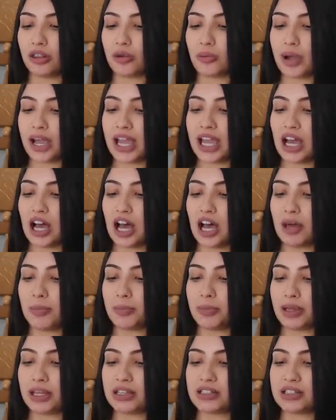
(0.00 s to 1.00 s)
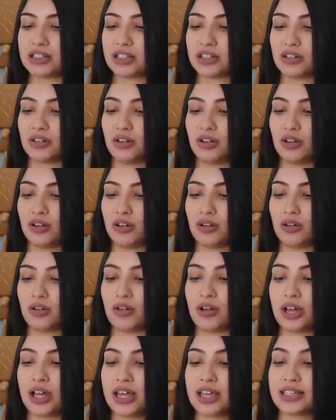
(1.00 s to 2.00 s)
the way up
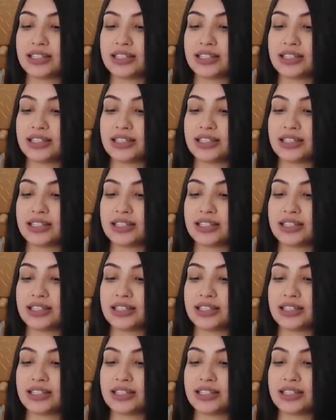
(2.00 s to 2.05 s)
until